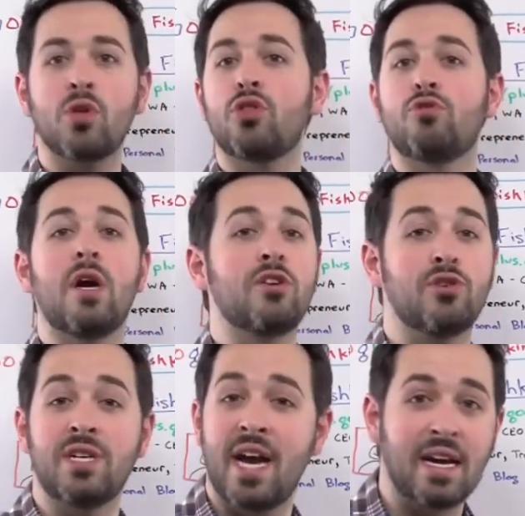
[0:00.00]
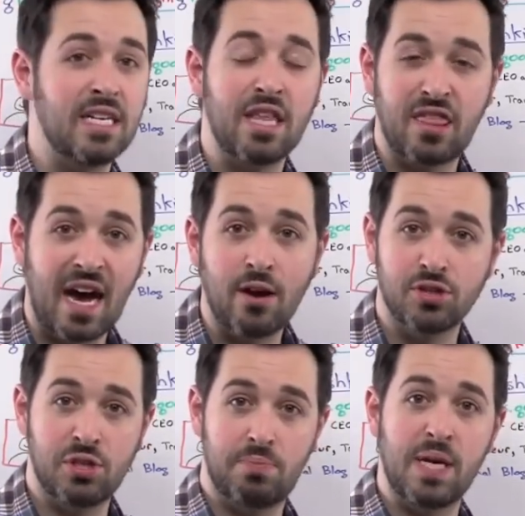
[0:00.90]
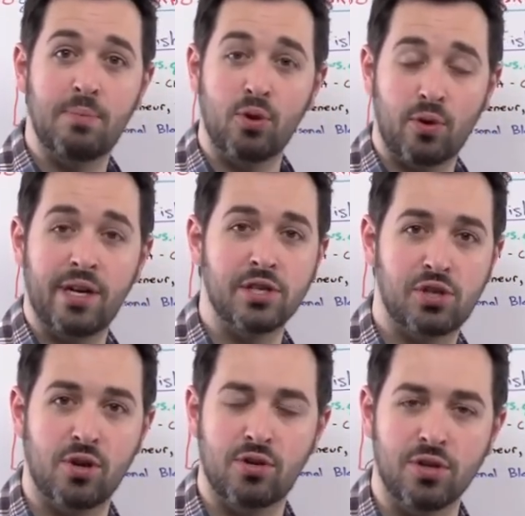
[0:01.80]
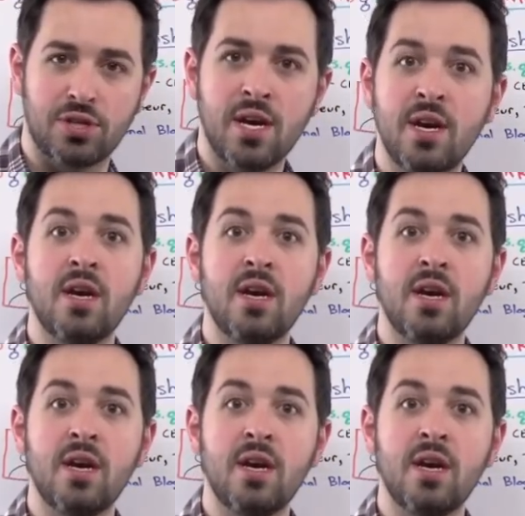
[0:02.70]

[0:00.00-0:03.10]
390,000 people who are in his circles.